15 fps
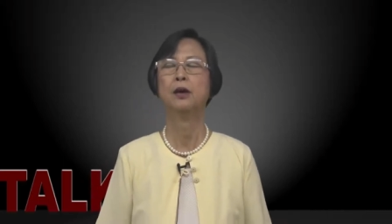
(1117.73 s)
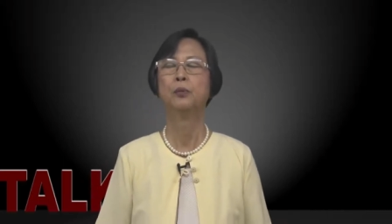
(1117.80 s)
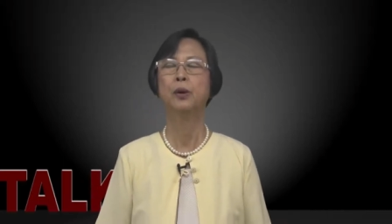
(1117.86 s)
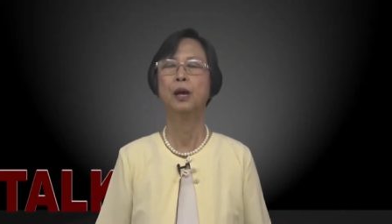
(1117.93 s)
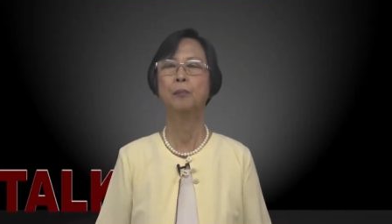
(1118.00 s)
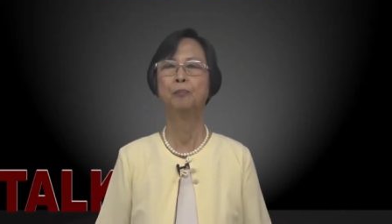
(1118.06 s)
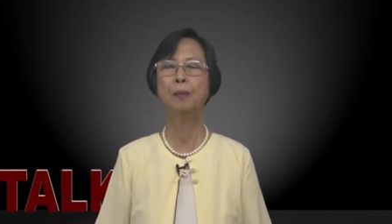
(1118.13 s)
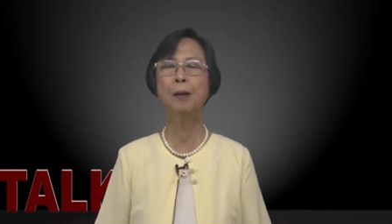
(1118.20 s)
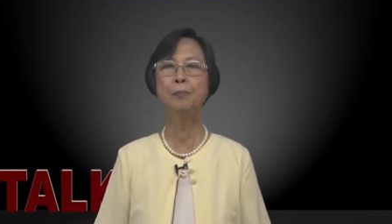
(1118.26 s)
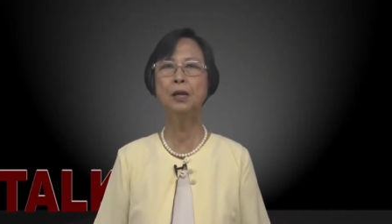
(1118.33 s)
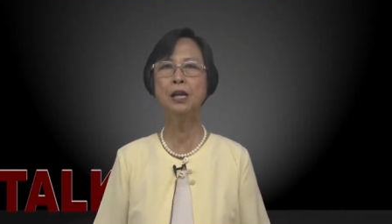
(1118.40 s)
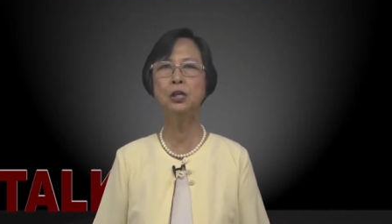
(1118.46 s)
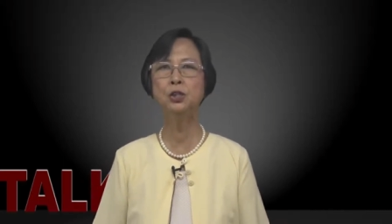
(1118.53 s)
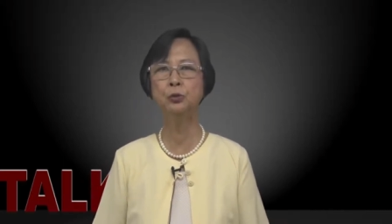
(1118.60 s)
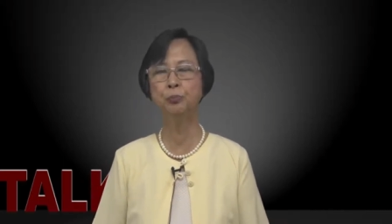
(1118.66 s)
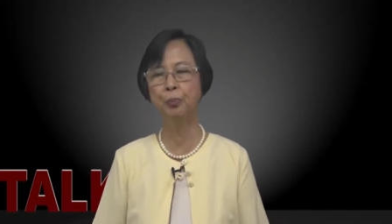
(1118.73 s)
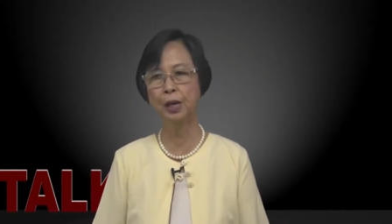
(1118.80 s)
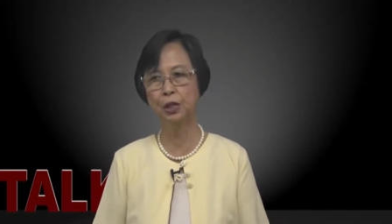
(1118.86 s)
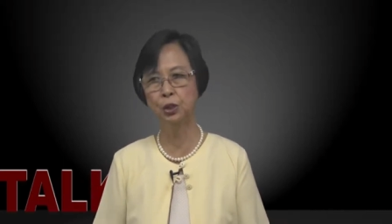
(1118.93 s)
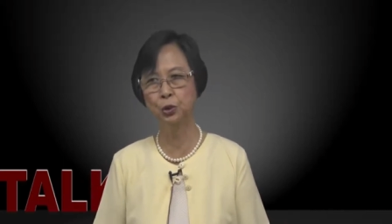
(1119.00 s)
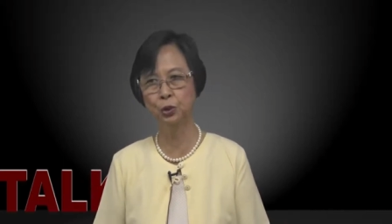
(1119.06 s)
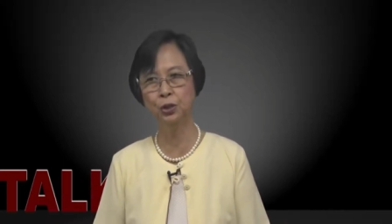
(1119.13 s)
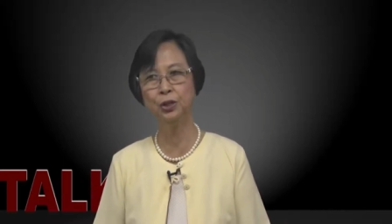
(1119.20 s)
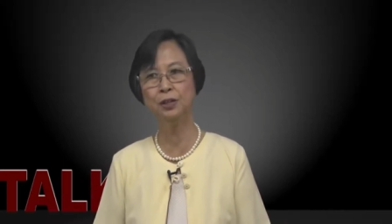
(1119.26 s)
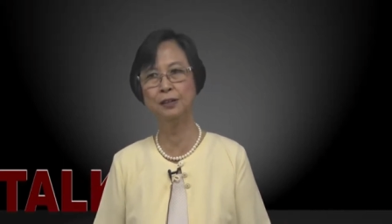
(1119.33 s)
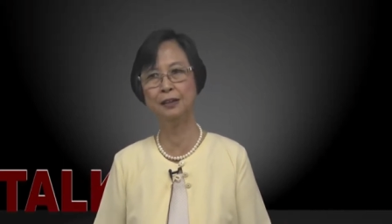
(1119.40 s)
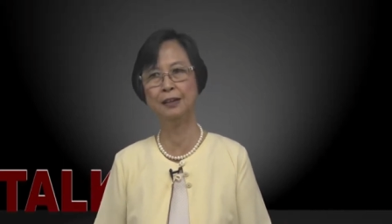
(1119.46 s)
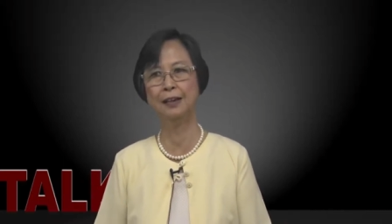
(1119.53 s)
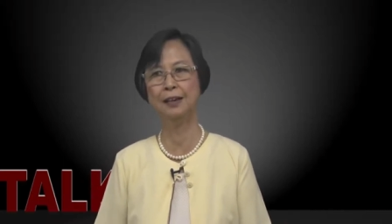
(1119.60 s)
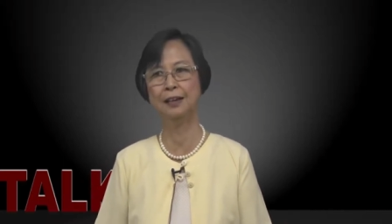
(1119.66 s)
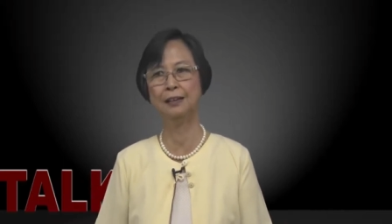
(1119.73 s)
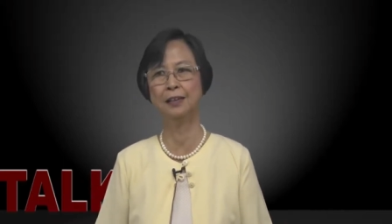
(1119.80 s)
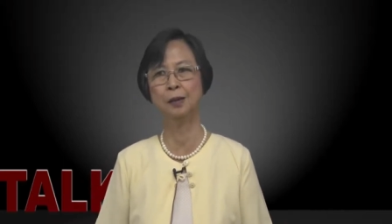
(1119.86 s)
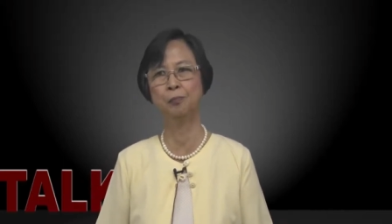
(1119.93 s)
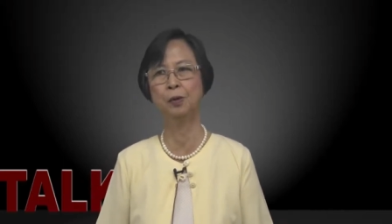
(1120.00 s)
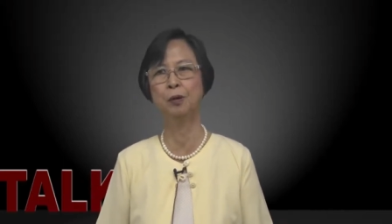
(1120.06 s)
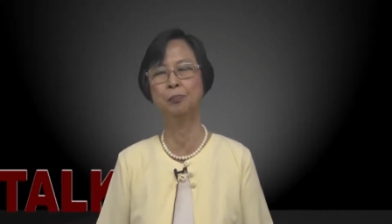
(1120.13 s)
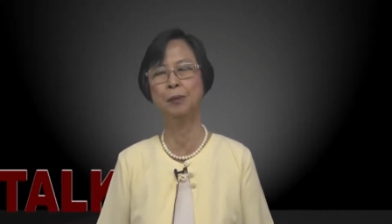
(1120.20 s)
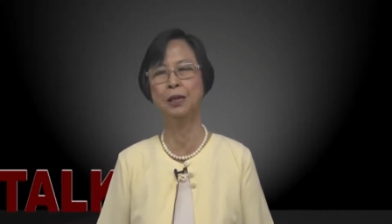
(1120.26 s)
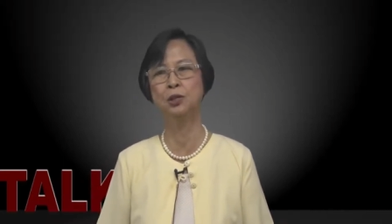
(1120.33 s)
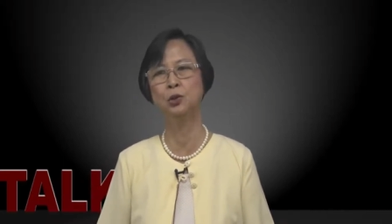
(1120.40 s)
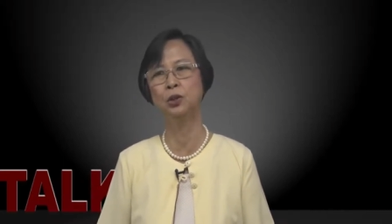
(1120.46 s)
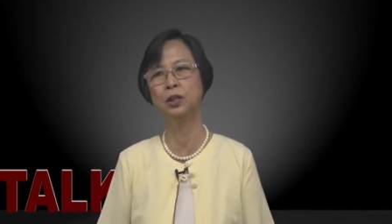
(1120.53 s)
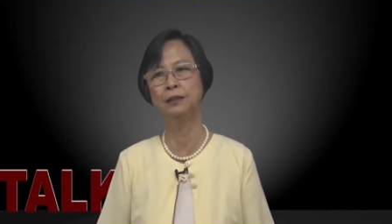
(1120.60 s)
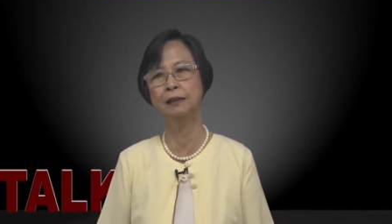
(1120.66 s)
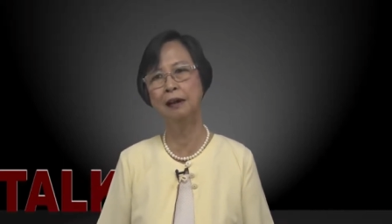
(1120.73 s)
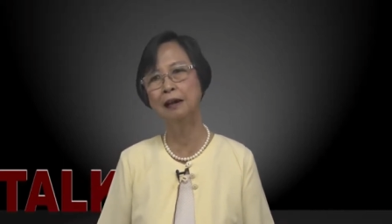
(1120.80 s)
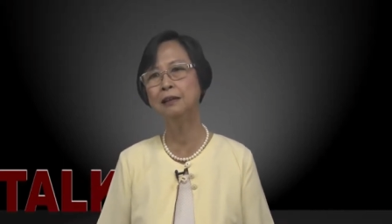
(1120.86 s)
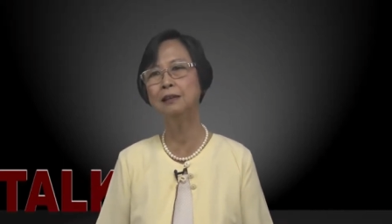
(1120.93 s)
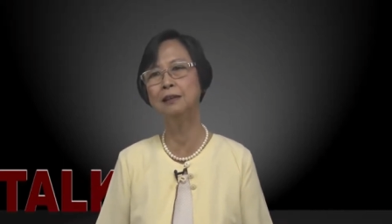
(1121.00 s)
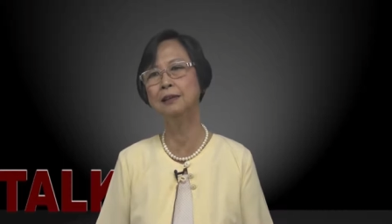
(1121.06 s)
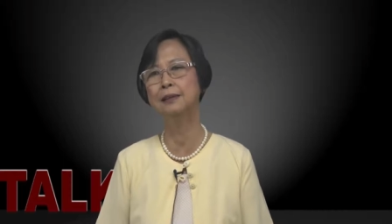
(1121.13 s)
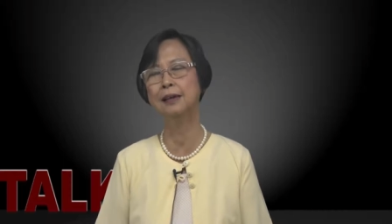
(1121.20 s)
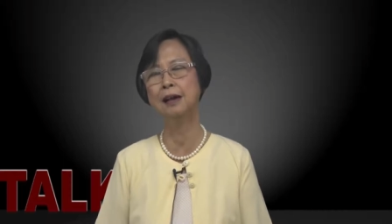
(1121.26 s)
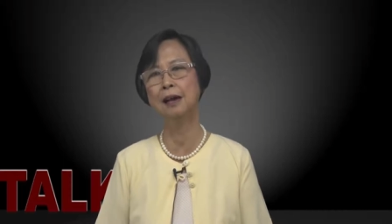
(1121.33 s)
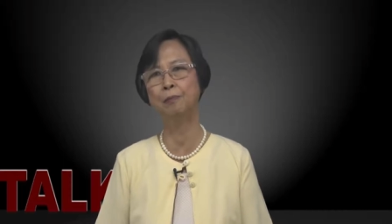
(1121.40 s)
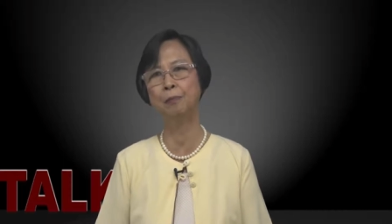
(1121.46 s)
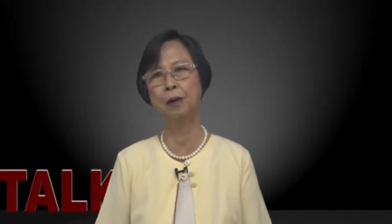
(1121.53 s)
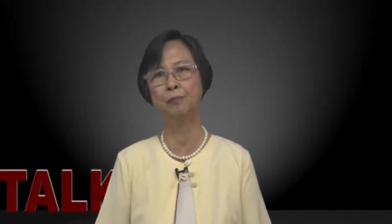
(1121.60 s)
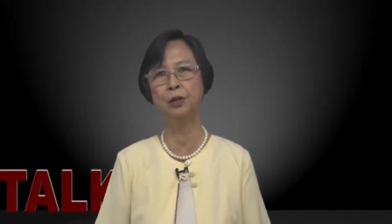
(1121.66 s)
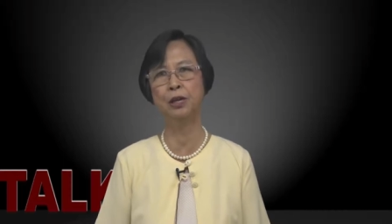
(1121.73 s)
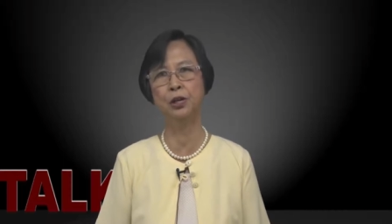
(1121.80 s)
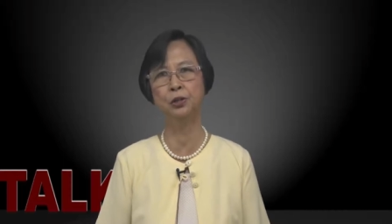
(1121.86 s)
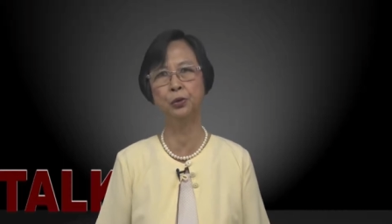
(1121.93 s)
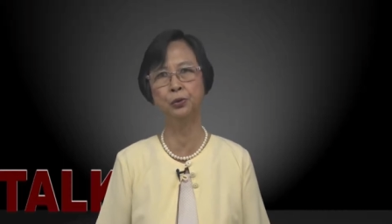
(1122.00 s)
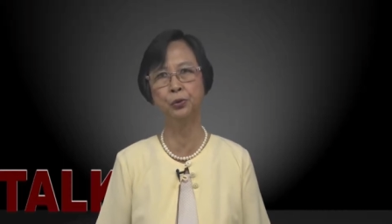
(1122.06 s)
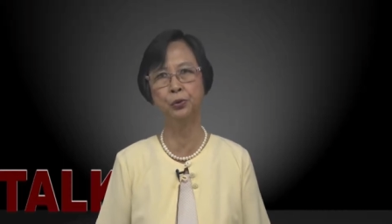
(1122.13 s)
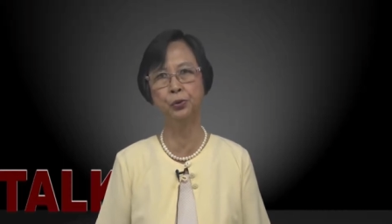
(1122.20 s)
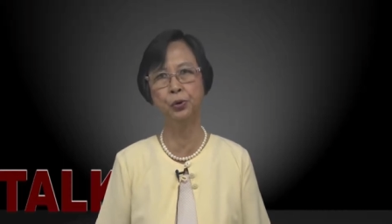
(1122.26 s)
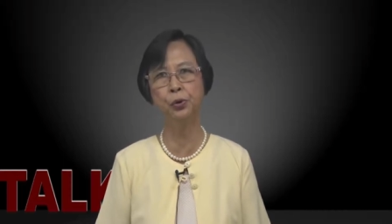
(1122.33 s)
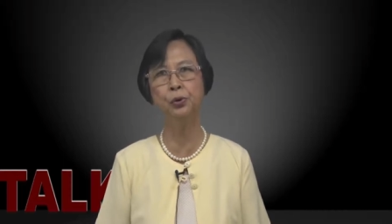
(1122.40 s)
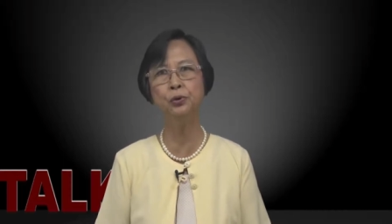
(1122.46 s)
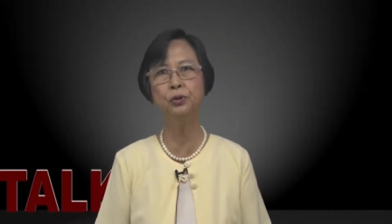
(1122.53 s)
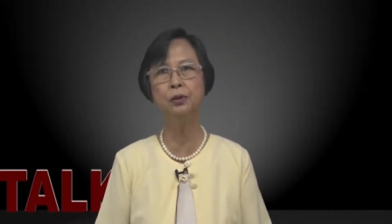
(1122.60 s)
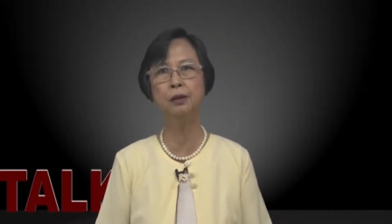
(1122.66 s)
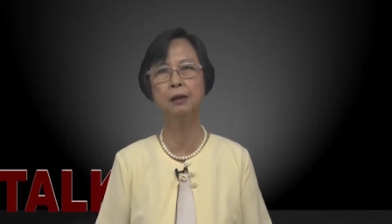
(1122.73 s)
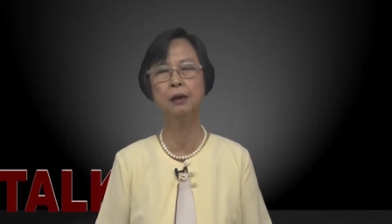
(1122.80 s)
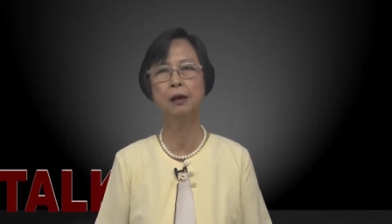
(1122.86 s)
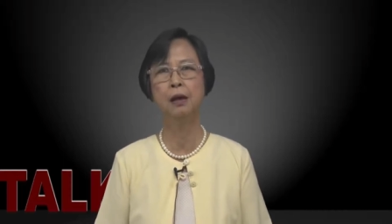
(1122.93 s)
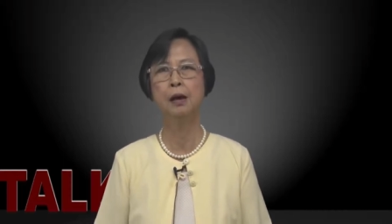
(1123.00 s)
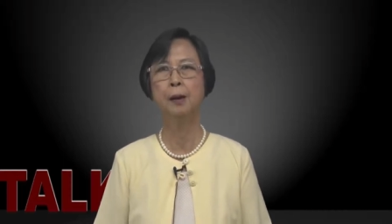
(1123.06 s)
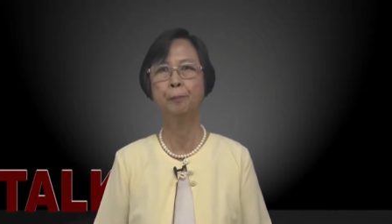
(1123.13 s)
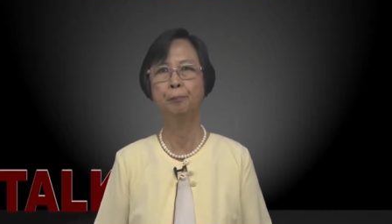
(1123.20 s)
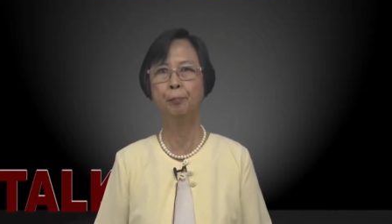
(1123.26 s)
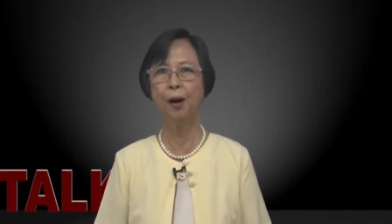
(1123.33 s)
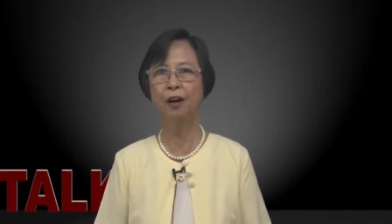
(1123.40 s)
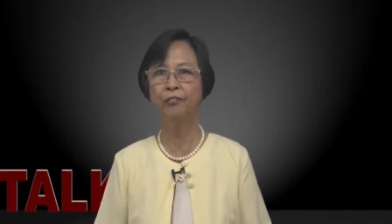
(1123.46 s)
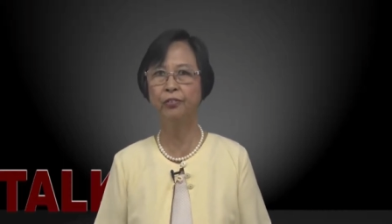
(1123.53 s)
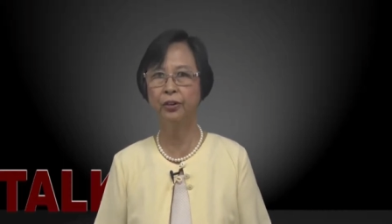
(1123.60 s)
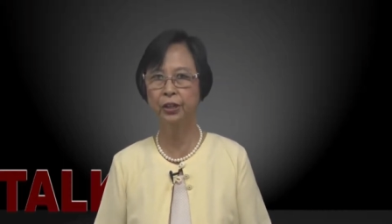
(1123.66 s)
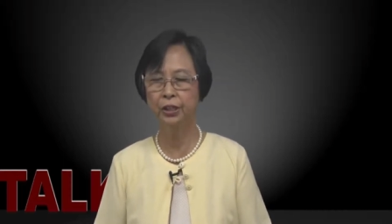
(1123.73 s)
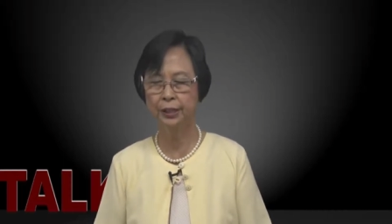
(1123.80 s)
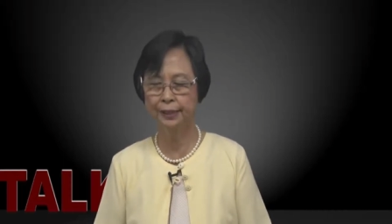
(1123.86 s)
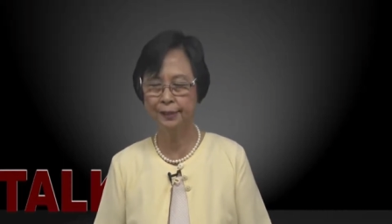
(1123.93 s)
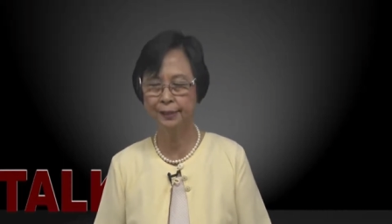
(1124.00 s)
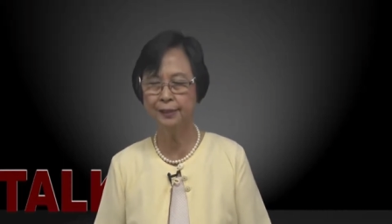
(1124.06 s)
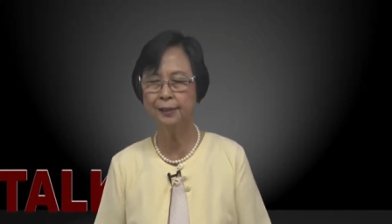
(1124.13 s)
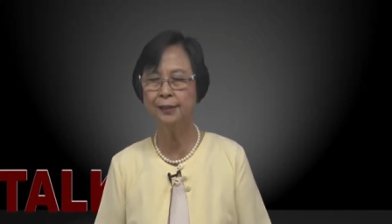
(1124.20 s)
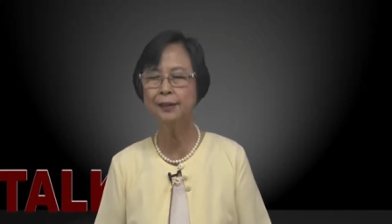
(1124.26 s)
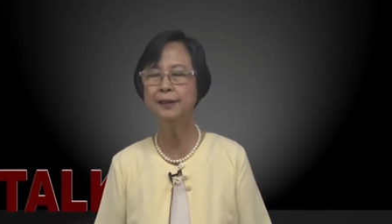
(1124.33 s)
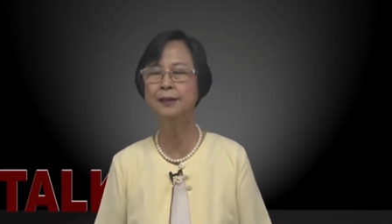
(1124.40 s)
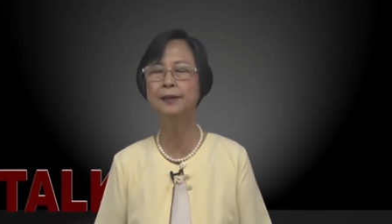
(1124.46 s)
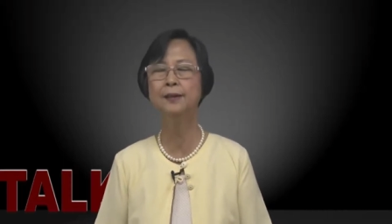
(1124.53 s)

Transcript: We have population pressure, I keep on mentioning that, high population growth, poverty,